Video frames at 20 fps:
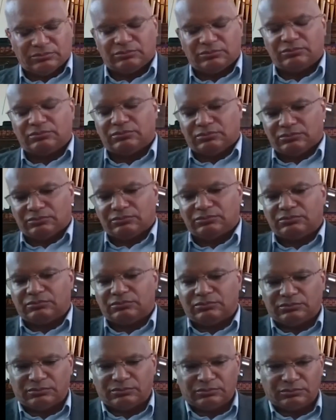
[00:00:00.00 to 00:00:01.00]

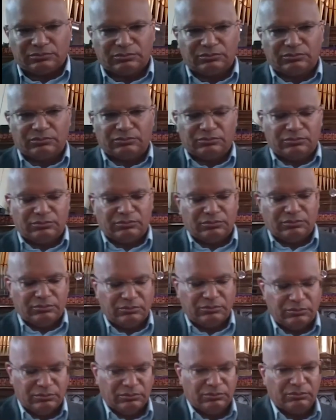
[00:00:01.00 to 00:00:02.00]

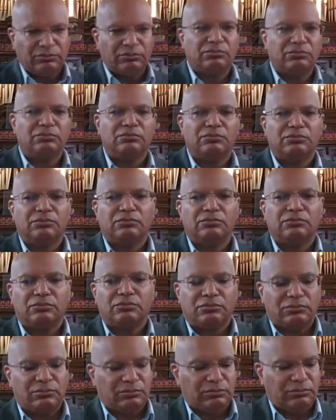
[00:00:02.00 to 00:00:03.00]

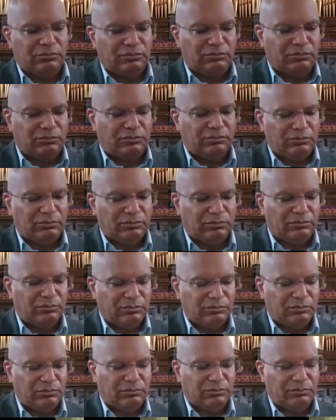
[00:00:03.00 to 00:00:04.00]

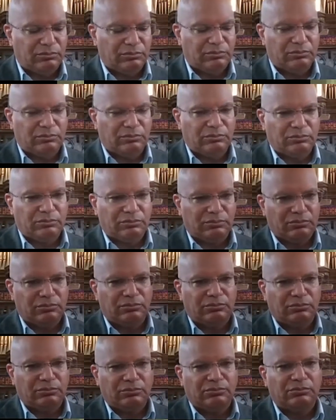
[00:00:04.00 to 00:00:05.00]

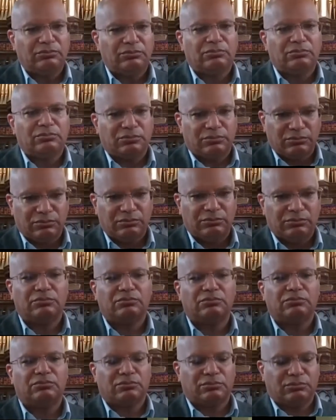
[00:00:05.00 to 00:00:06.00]

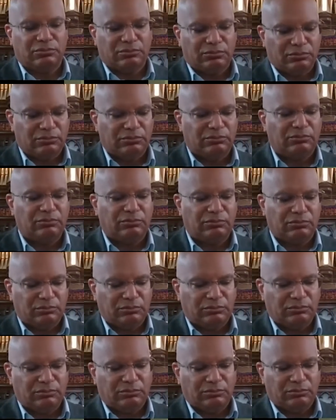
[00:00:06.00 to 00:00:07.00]

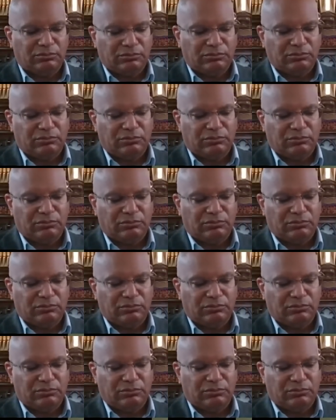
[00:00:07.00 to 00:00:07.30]
This person isn't speaking.